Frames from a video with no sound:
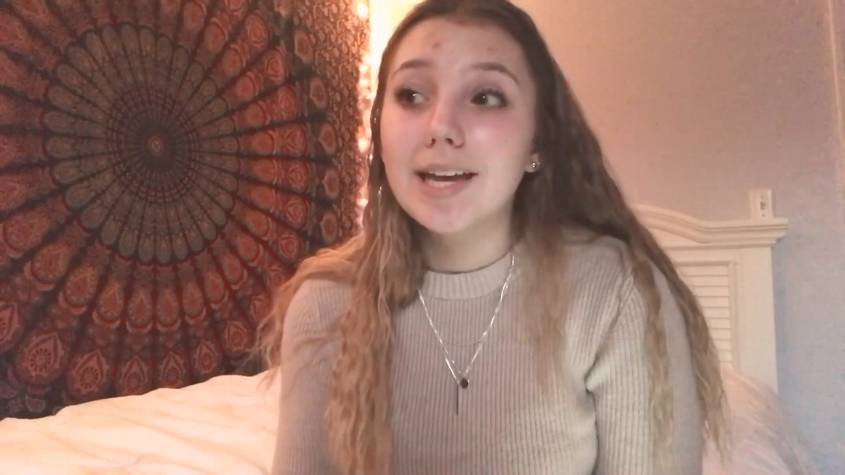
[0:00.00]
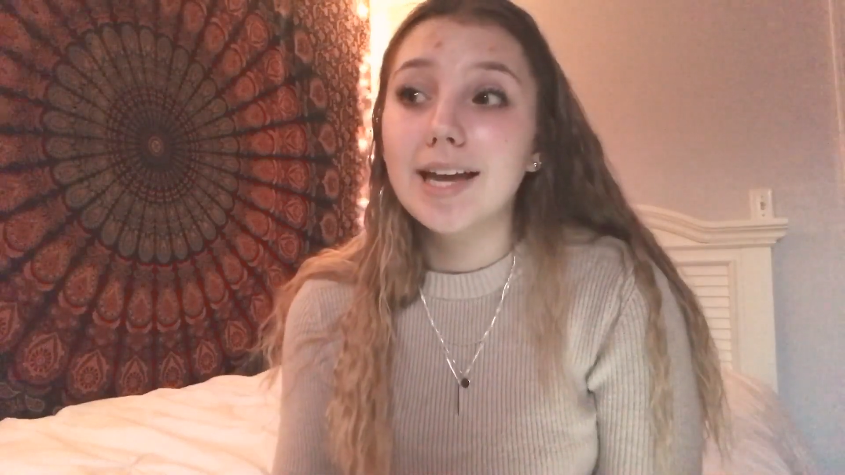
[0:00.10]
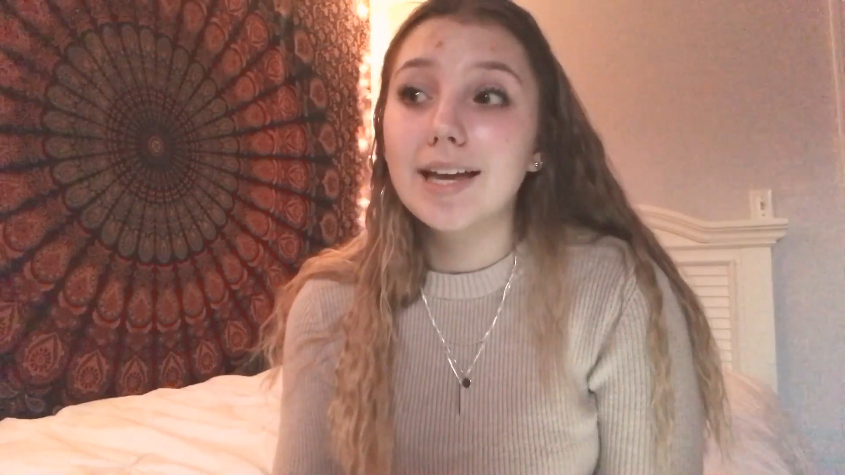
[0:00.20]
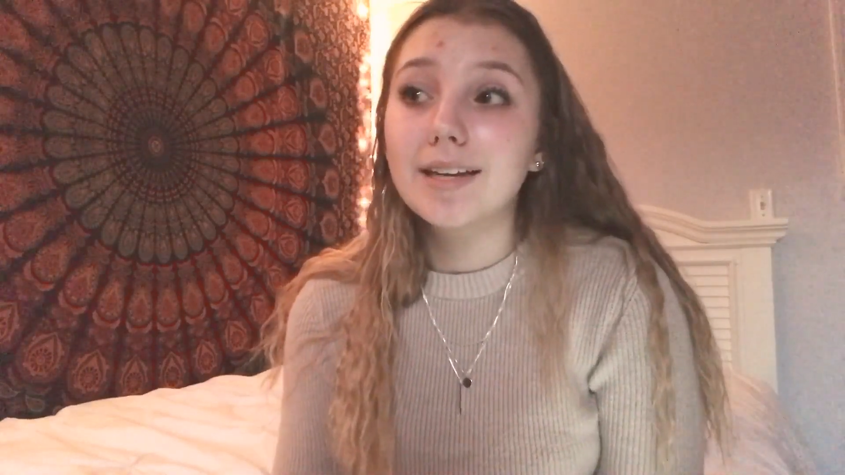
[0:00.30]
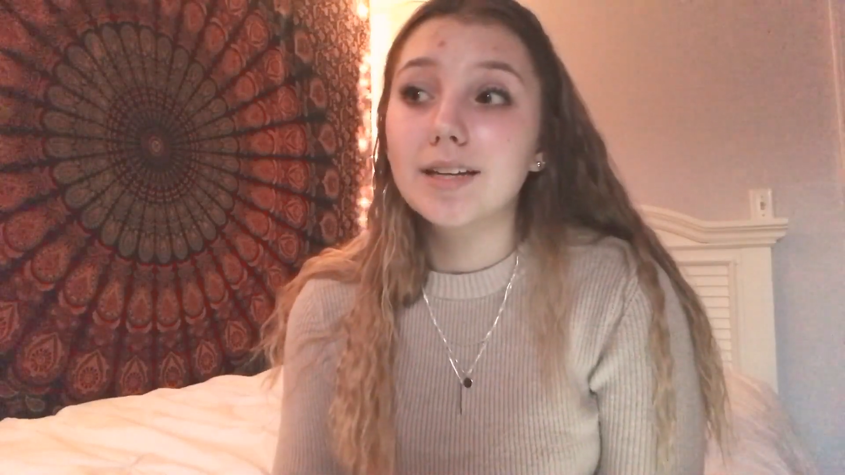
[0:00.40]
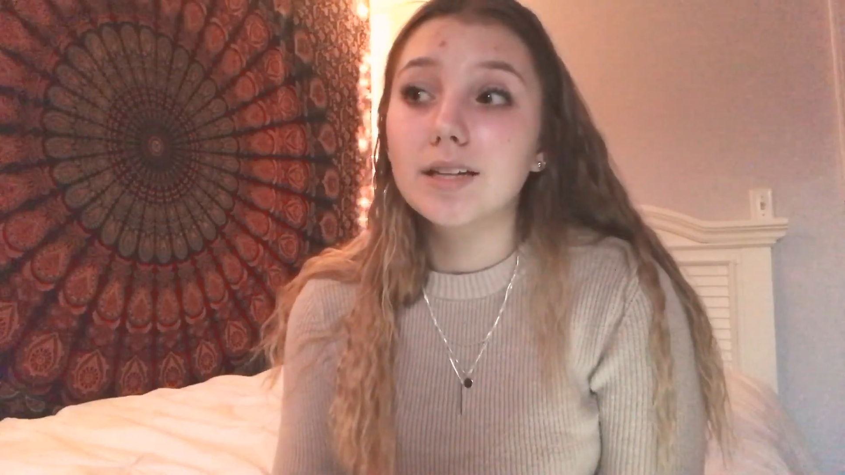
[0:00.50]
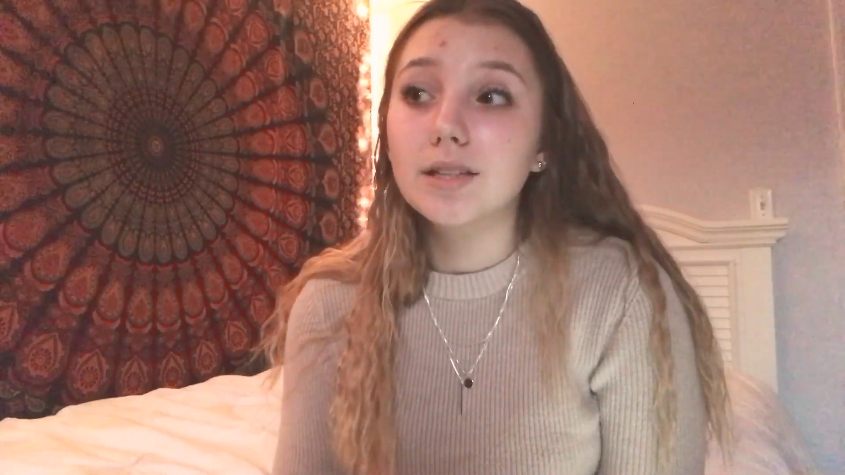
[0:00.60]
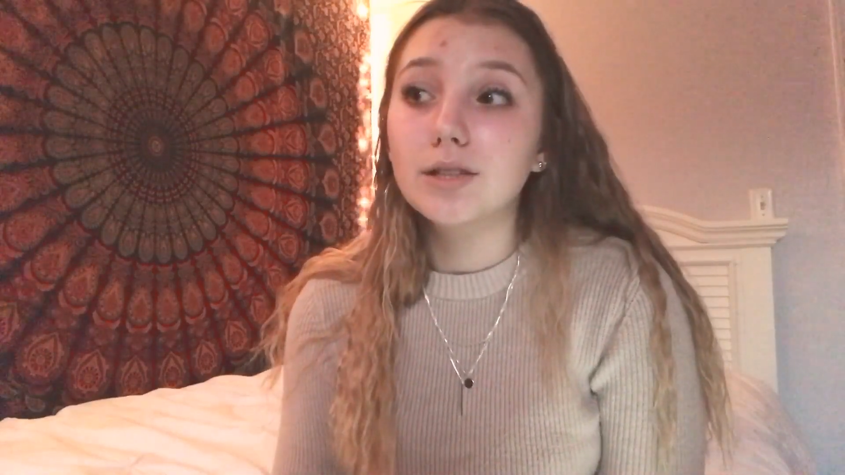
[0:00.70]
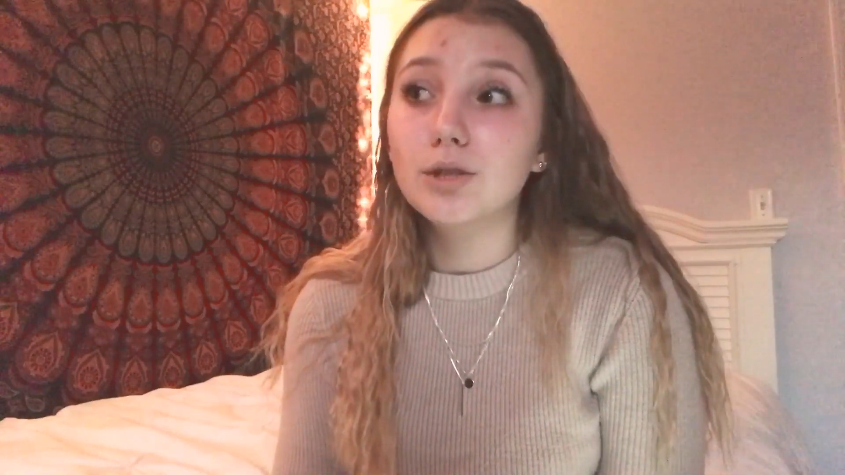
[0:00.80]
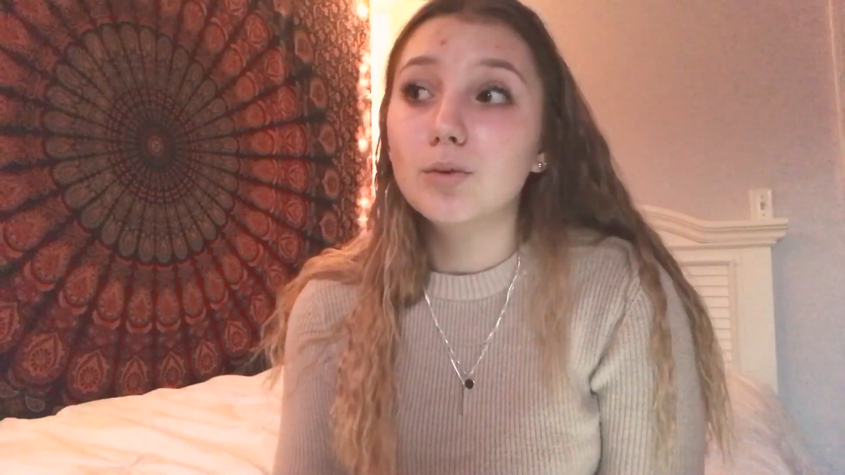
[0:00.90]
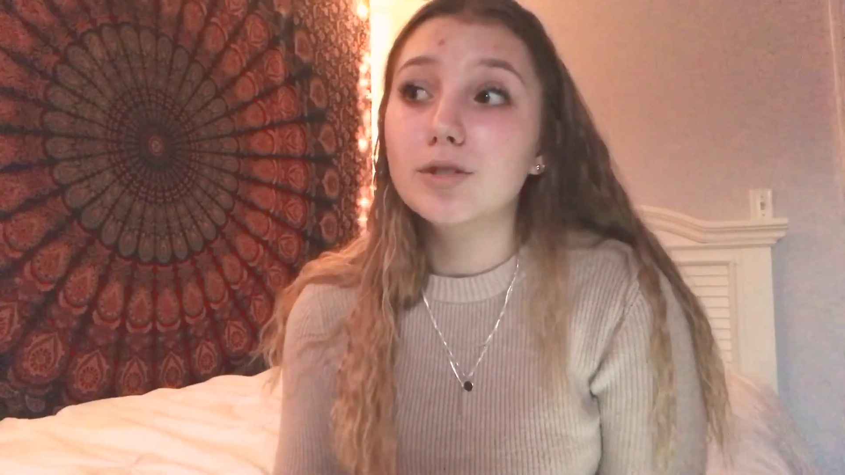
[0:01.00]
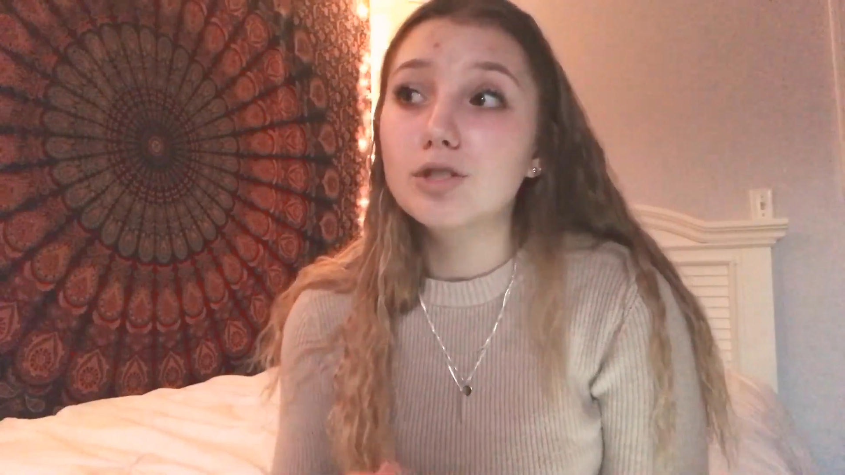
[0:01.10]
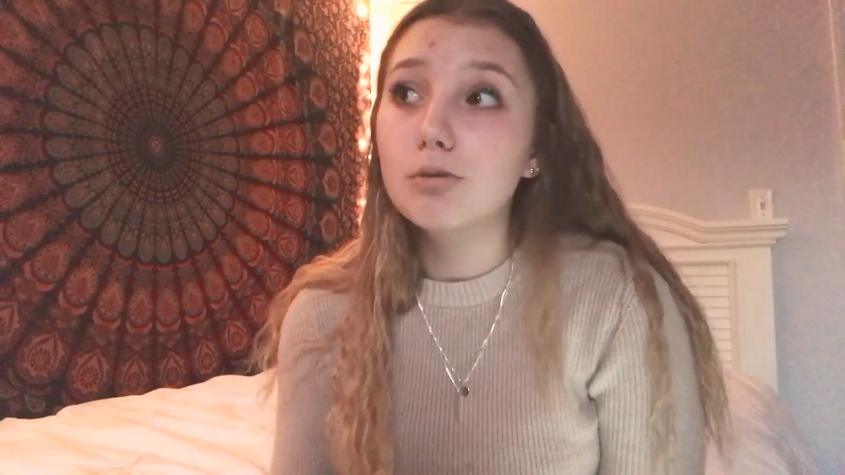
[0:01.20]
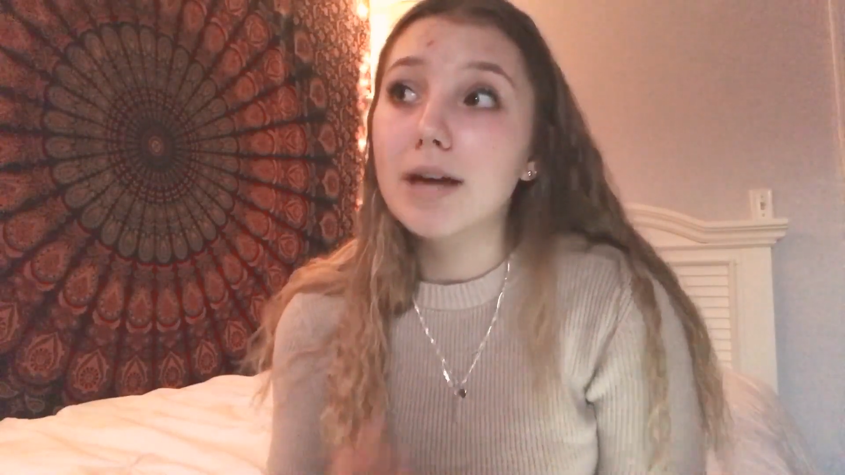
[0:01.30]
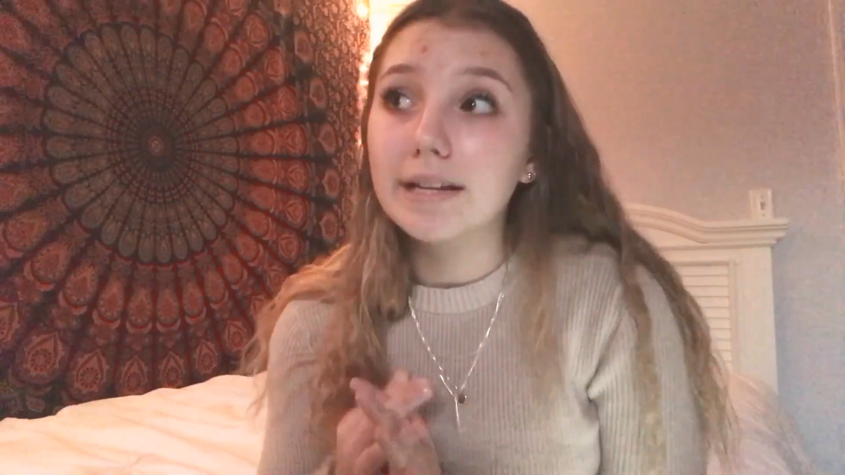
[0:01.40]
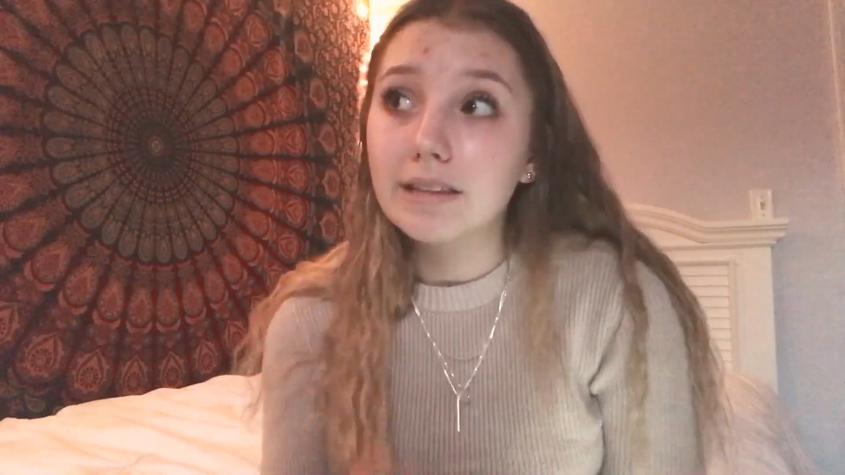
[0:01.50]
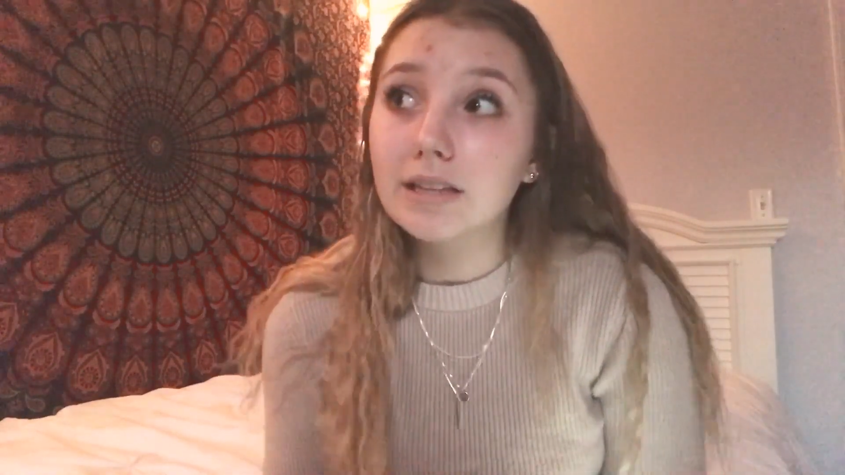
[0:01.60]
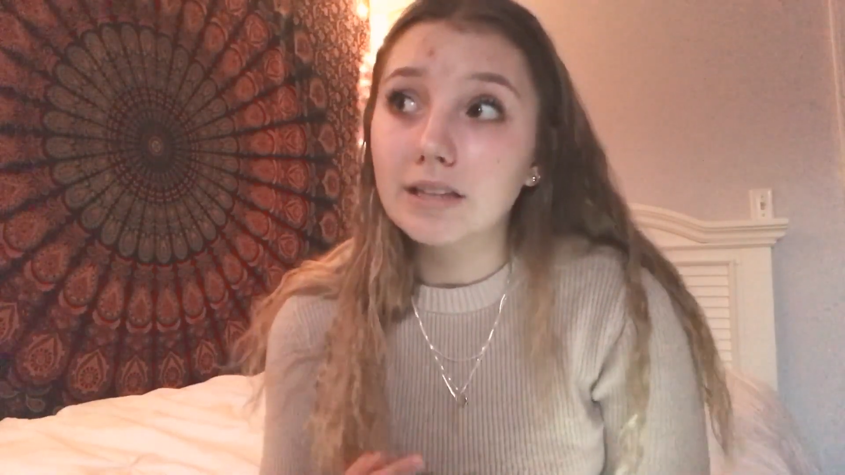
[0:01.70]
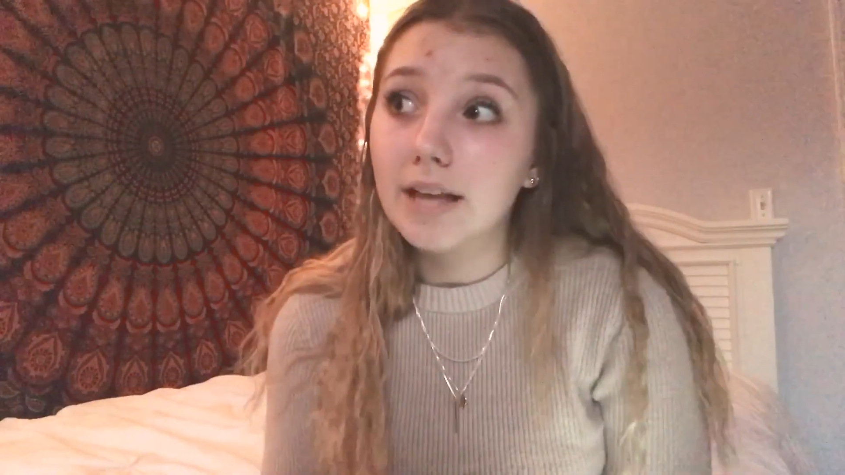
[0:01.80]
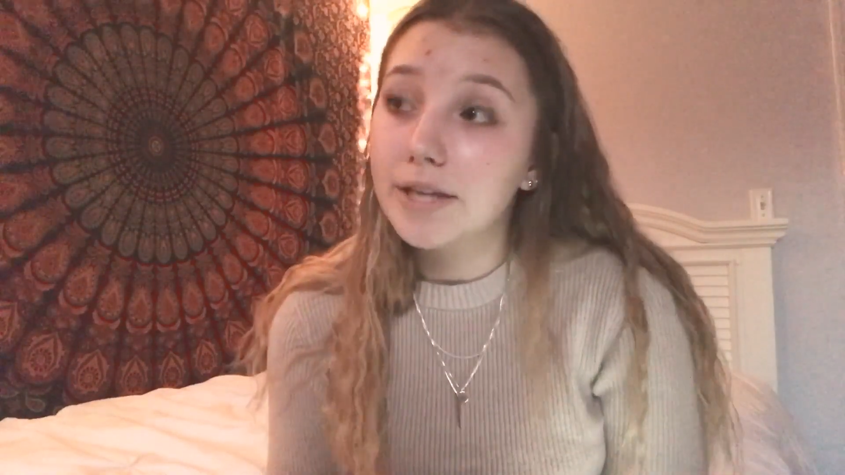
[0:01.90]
and you can do anything